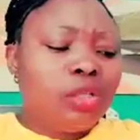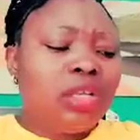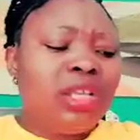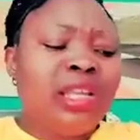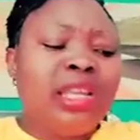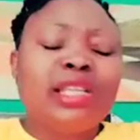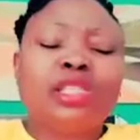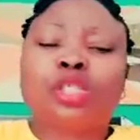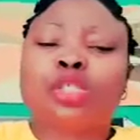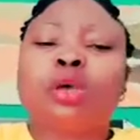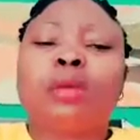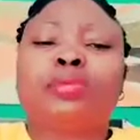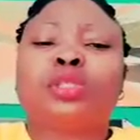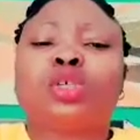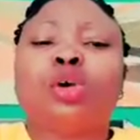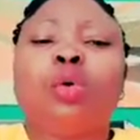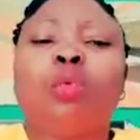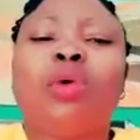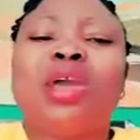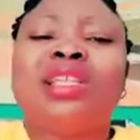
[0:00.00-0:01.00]
In a
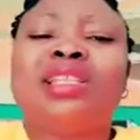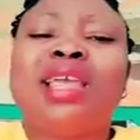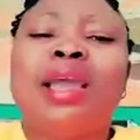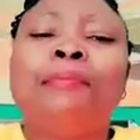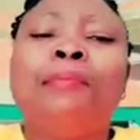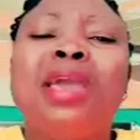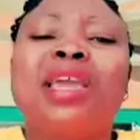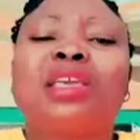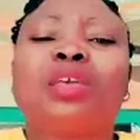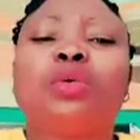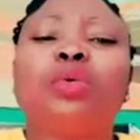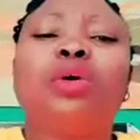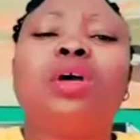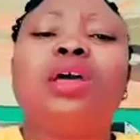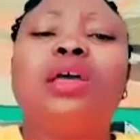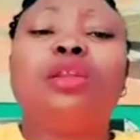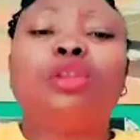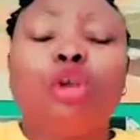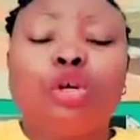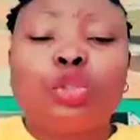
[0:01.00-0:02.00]
subtle way, they make you
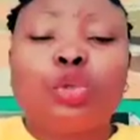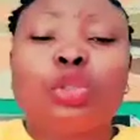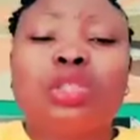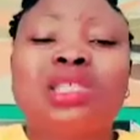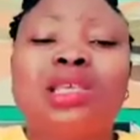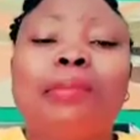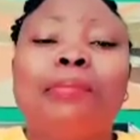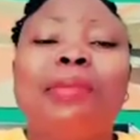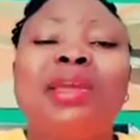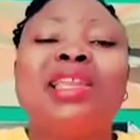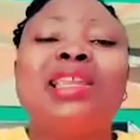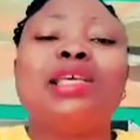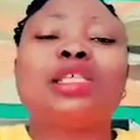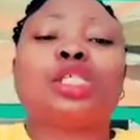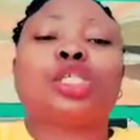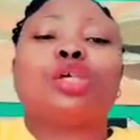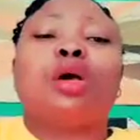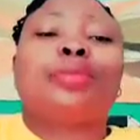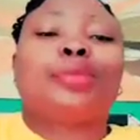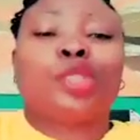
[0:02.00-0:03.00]
not to think in a
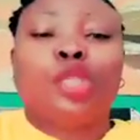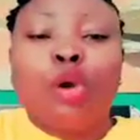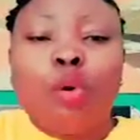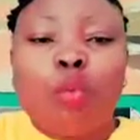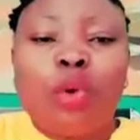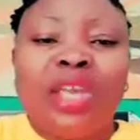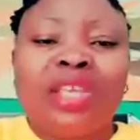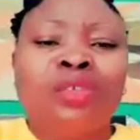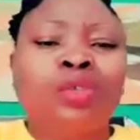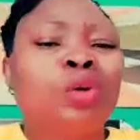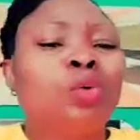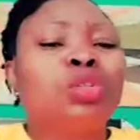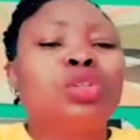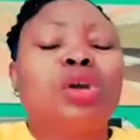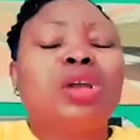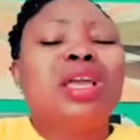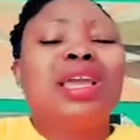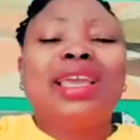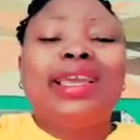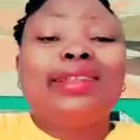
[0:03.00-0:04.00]
subtle way.
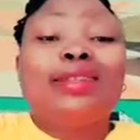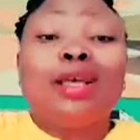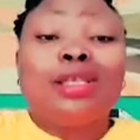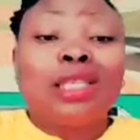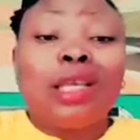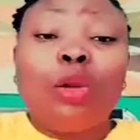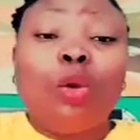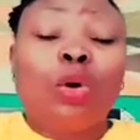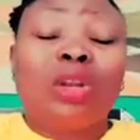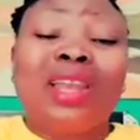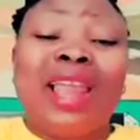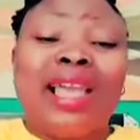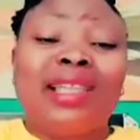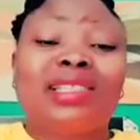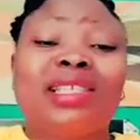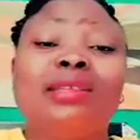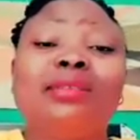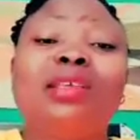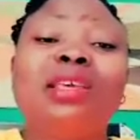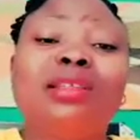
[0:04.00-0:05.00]
It doesn't look like
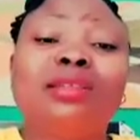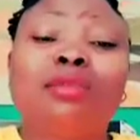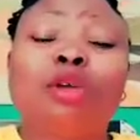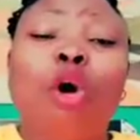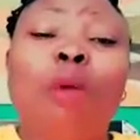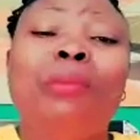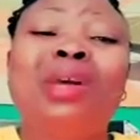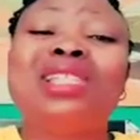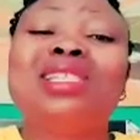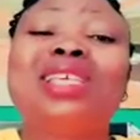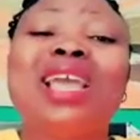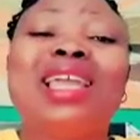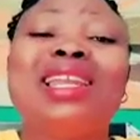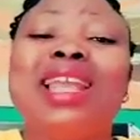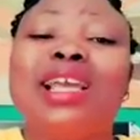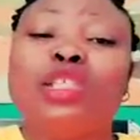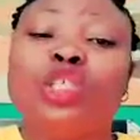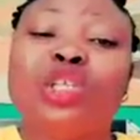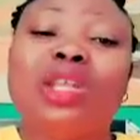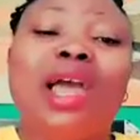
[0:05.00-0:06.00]
a comedian in
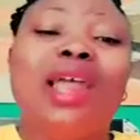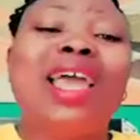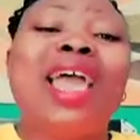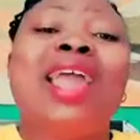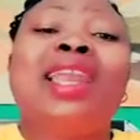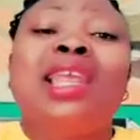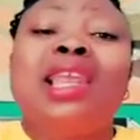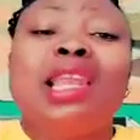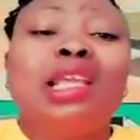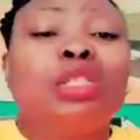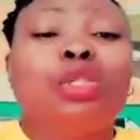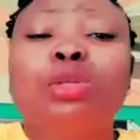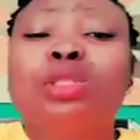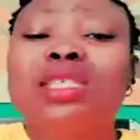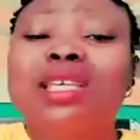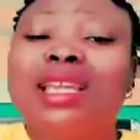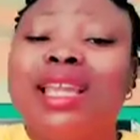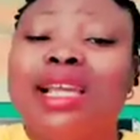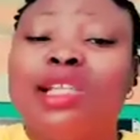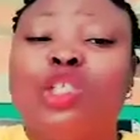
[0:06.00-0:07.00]
Nigeria. Any little
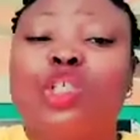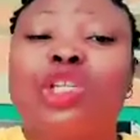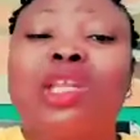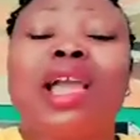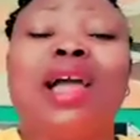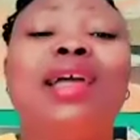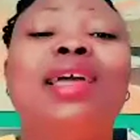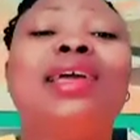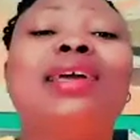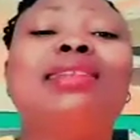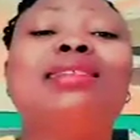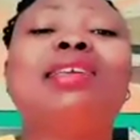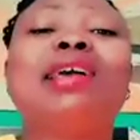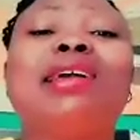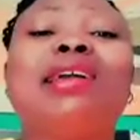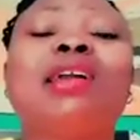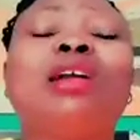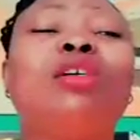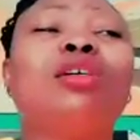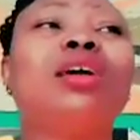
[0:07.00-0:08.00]
thing in Nigeria,
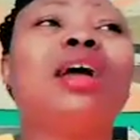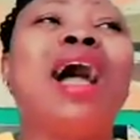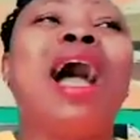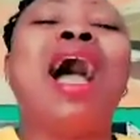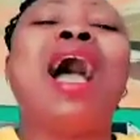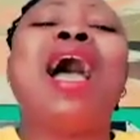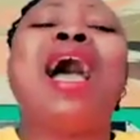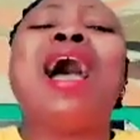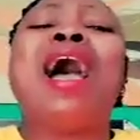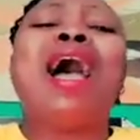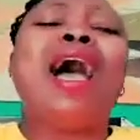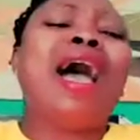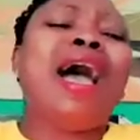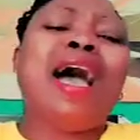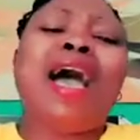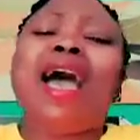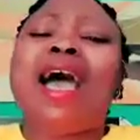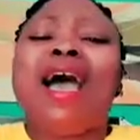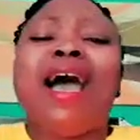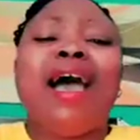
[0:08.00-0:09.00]
they
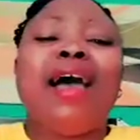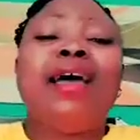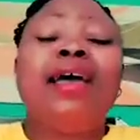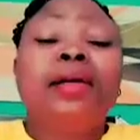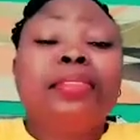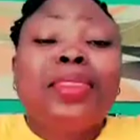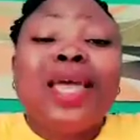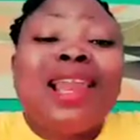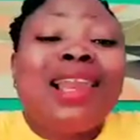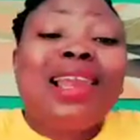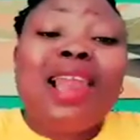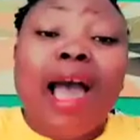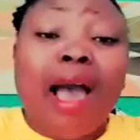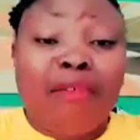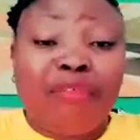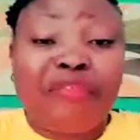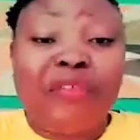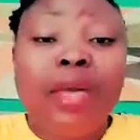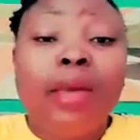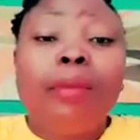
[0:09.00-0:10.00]

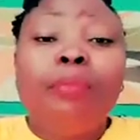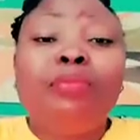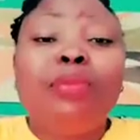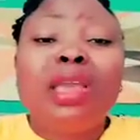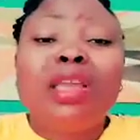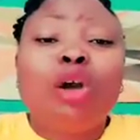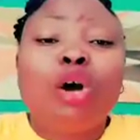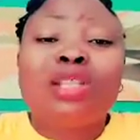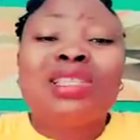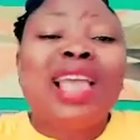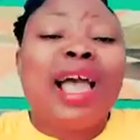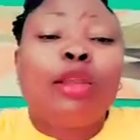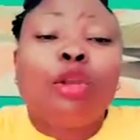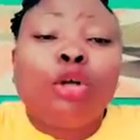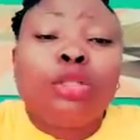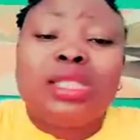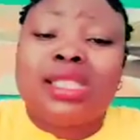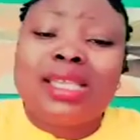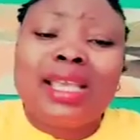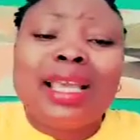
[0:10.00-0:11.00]
laugh because they are
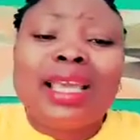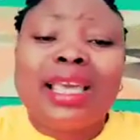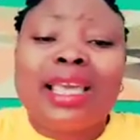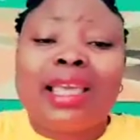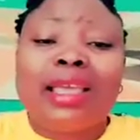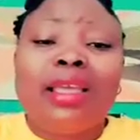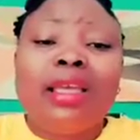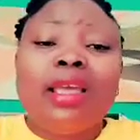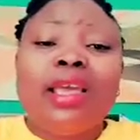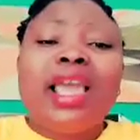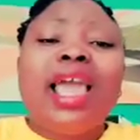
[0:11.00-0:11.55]
not thinking.